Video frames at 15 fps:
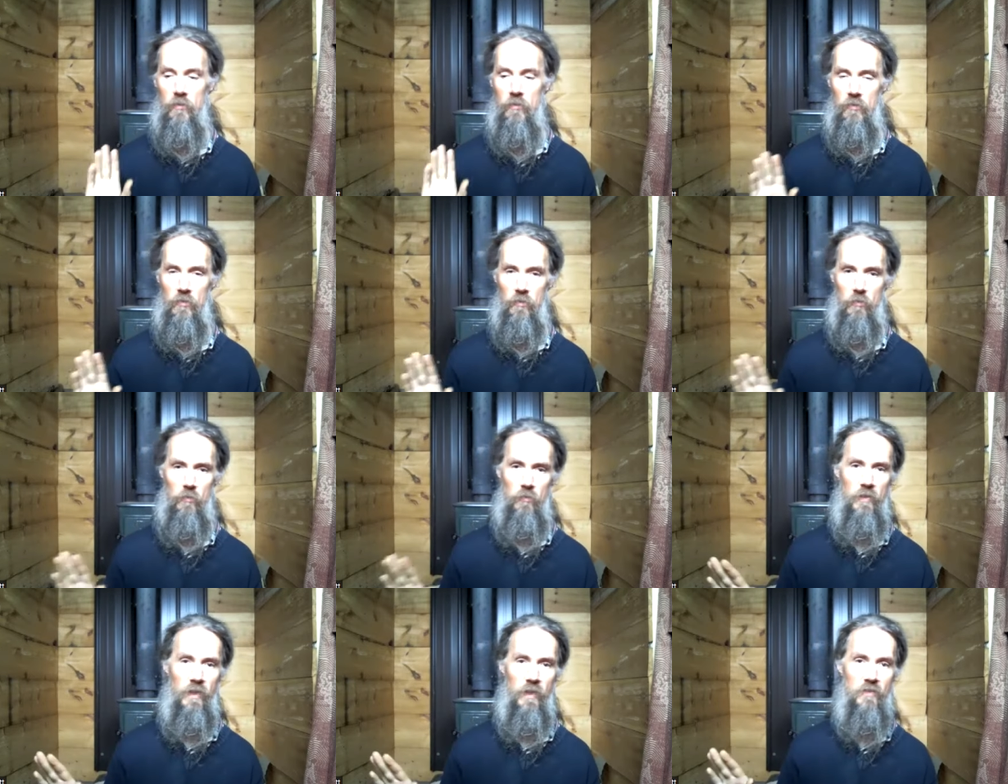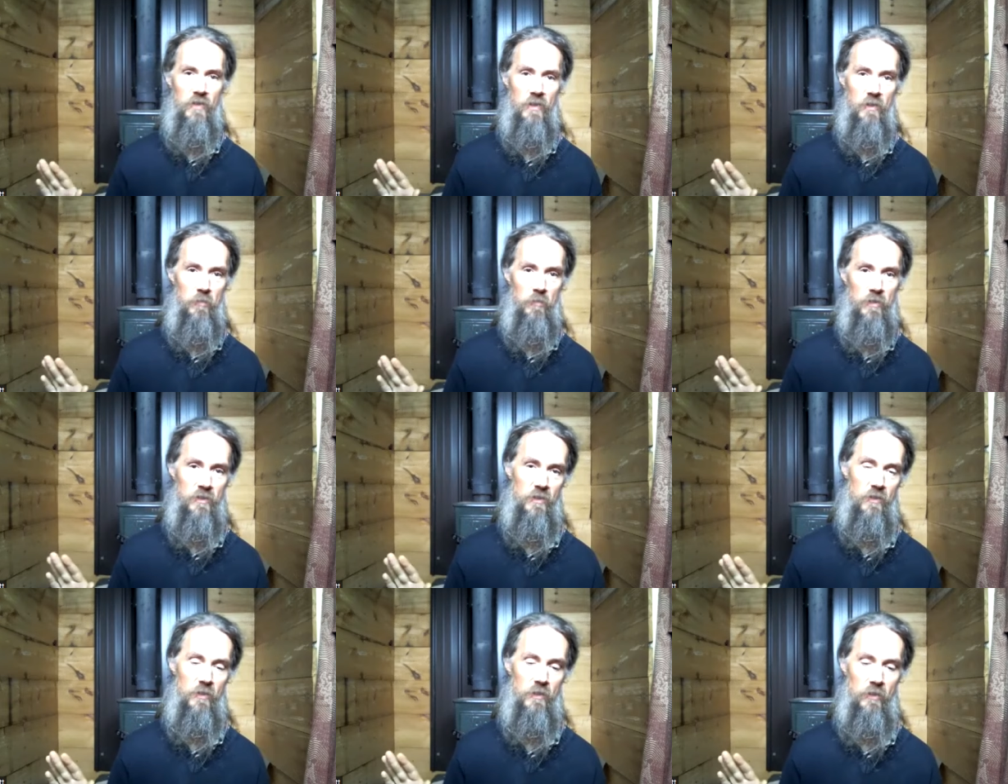so that's at a
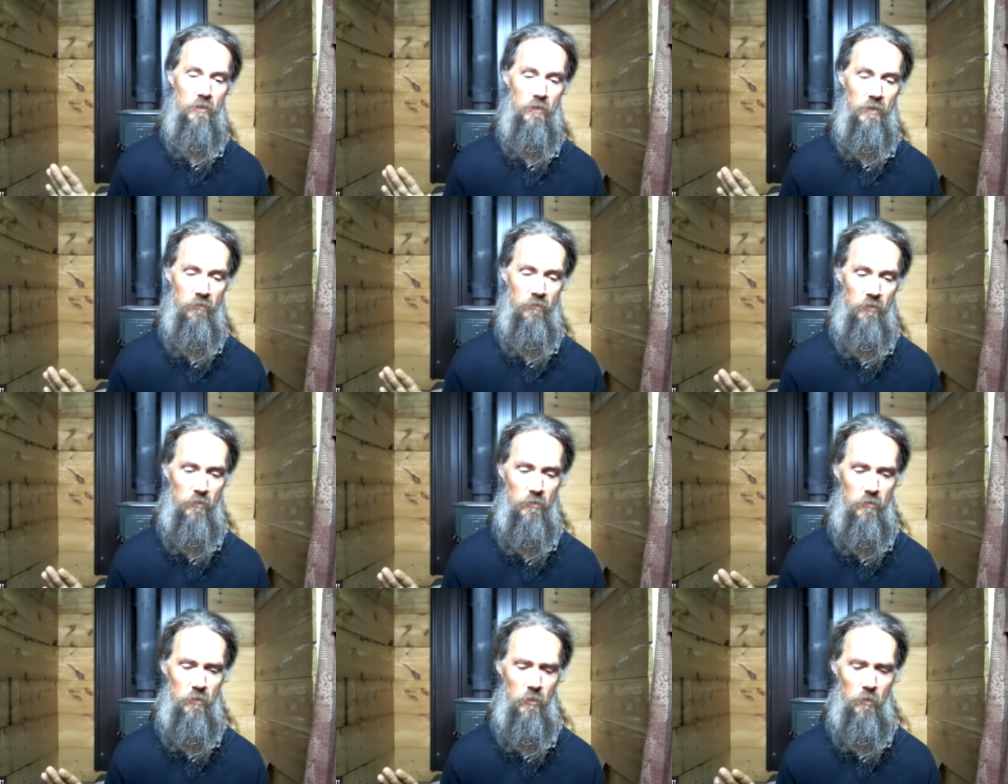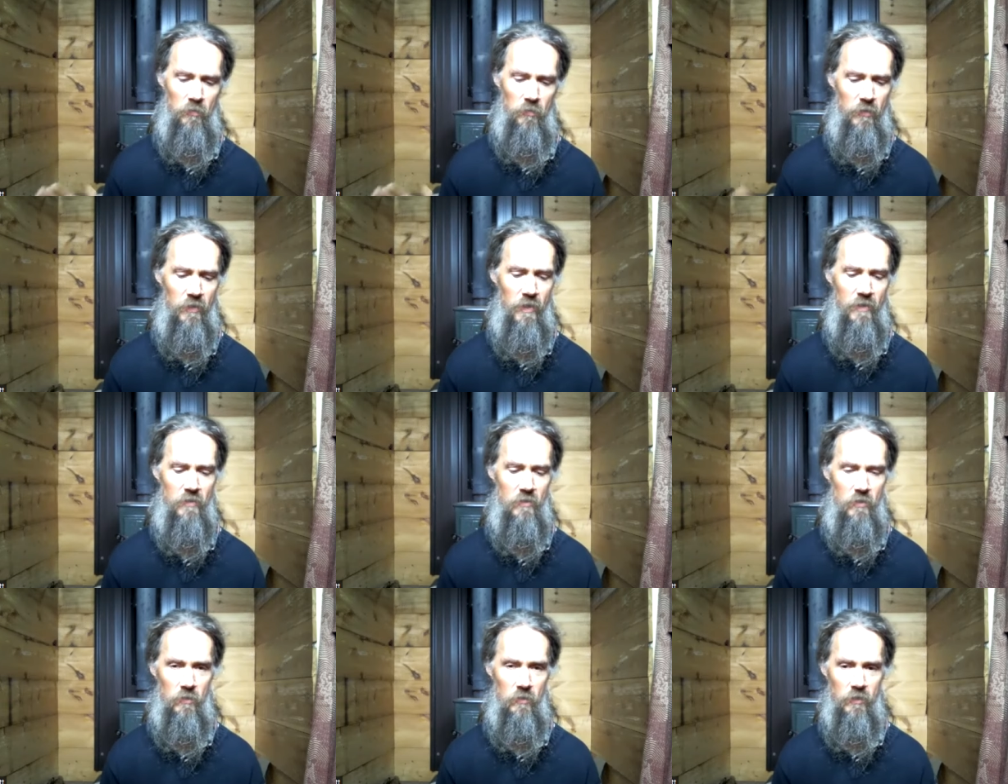material level Hopefully
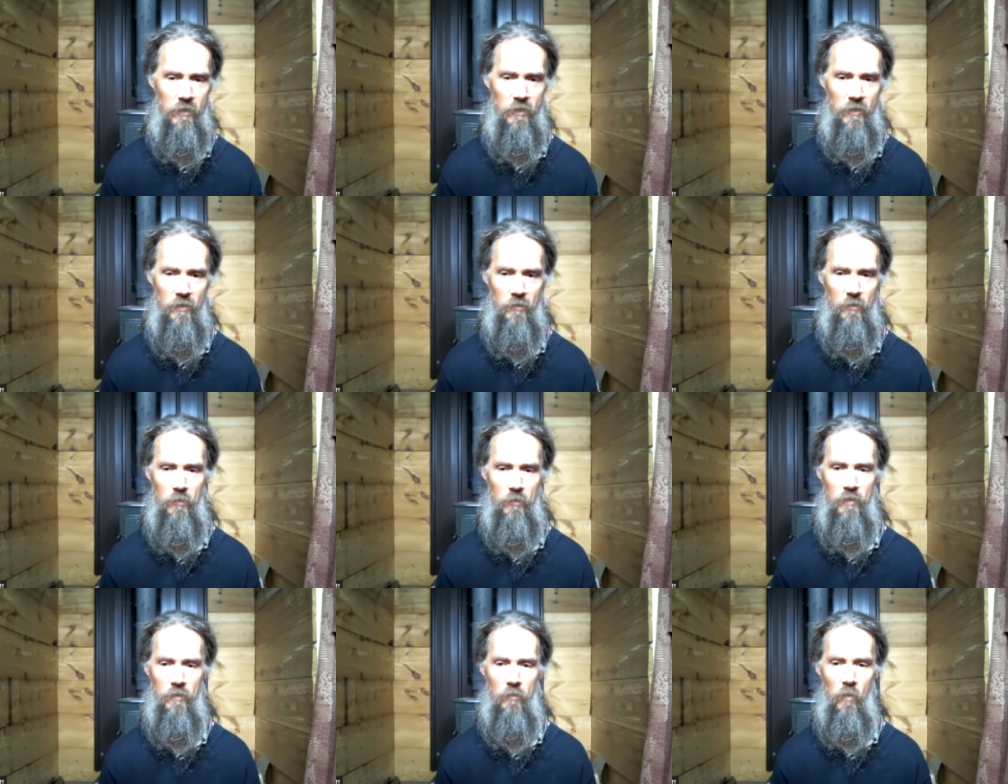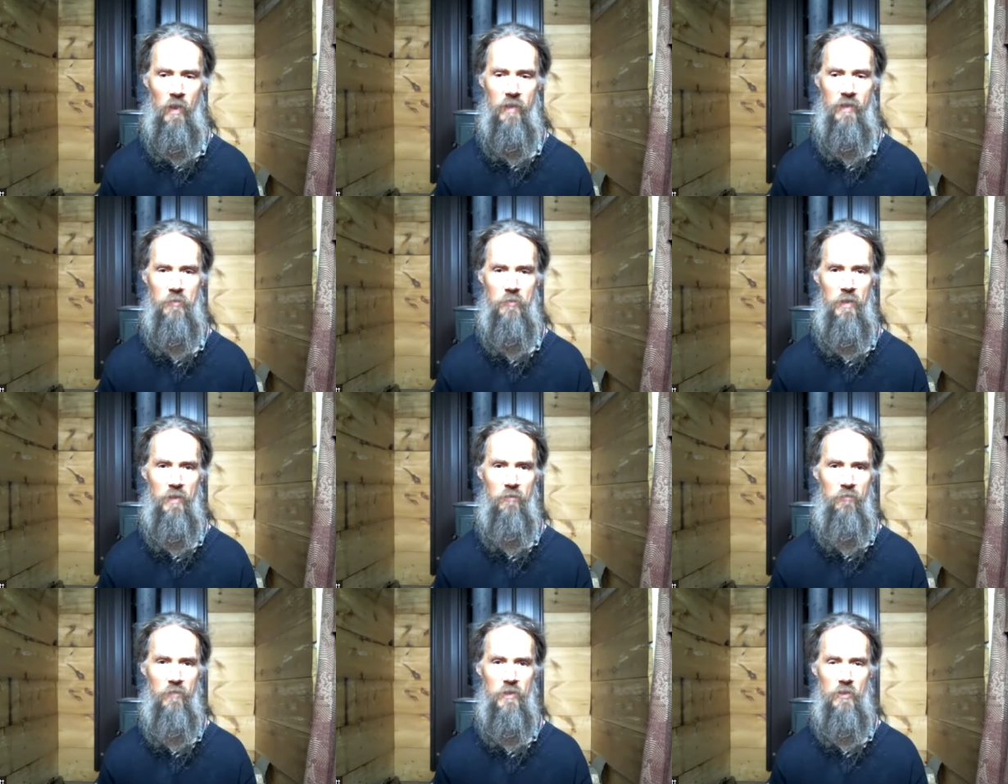that's clear what why that's
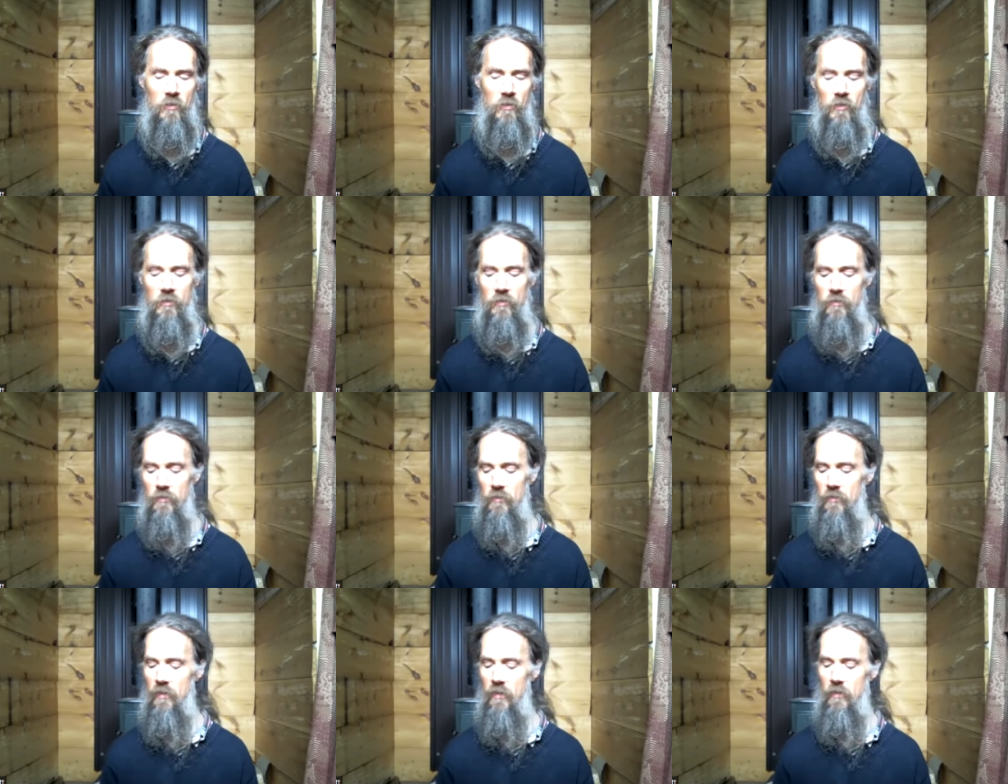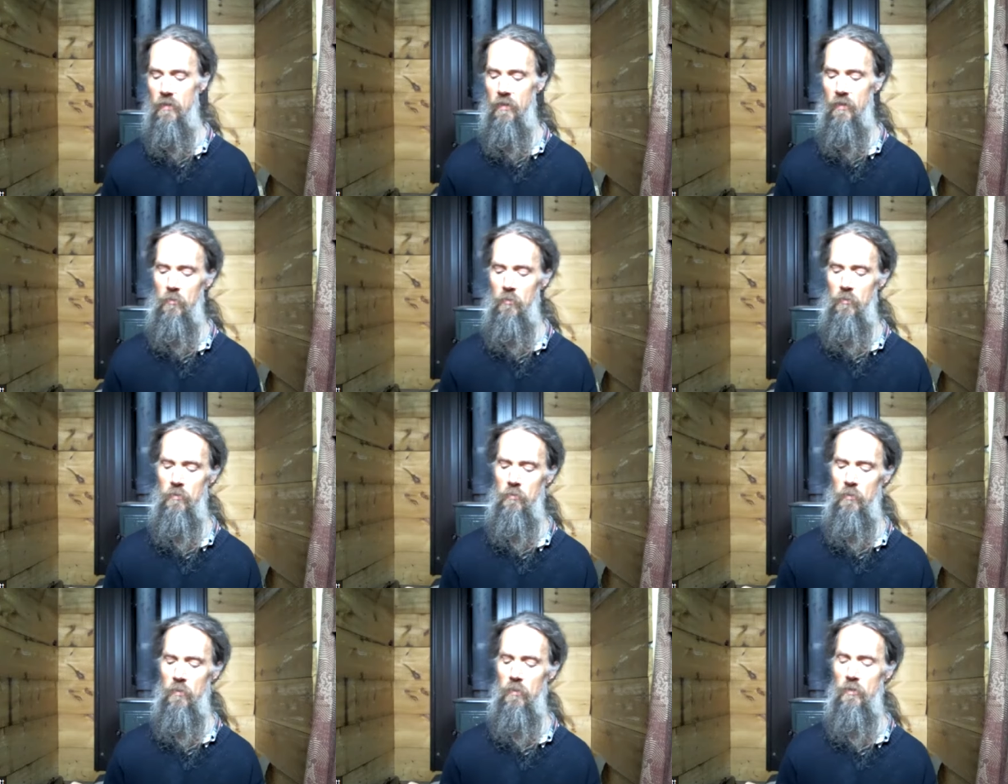beneficial. It
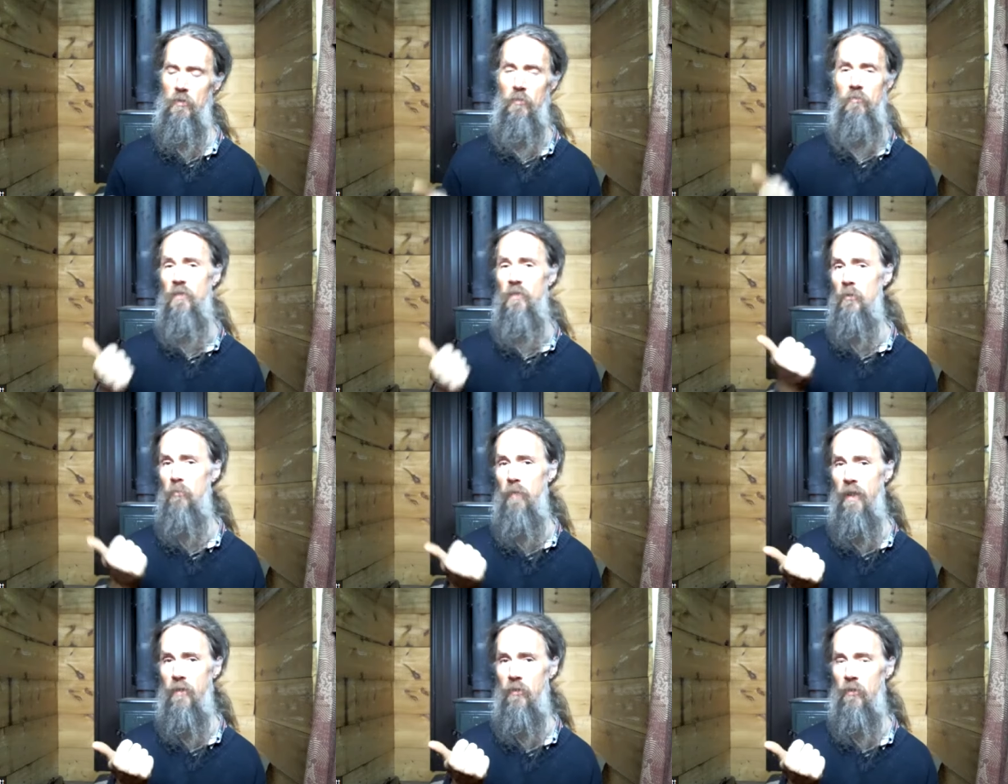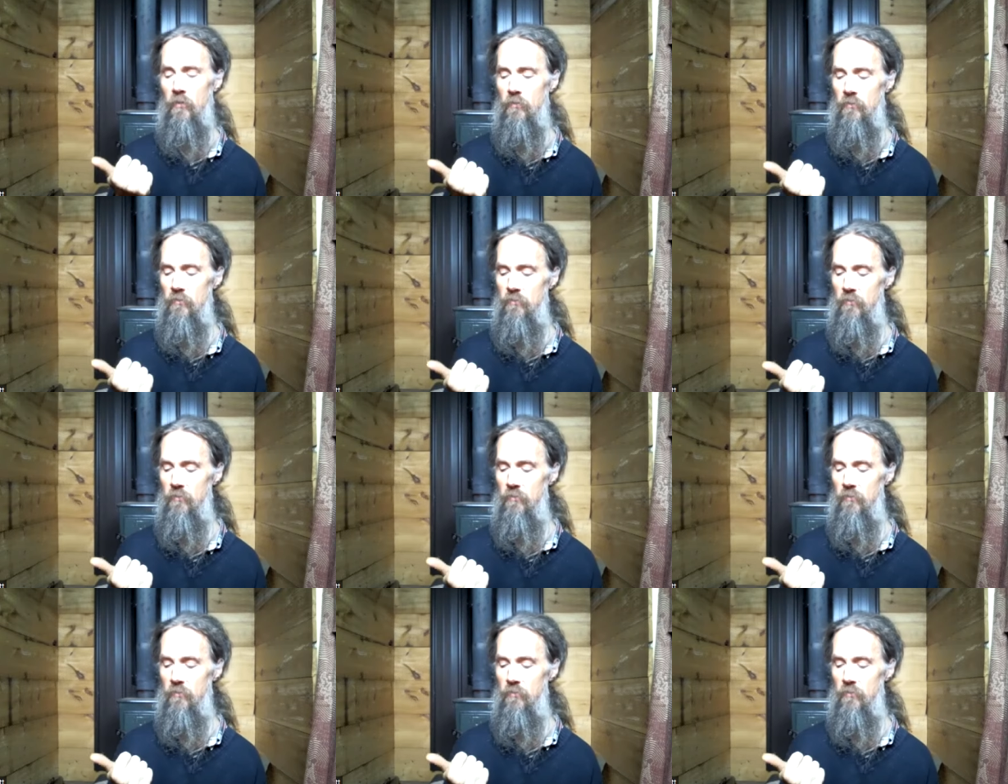will you'll feel better.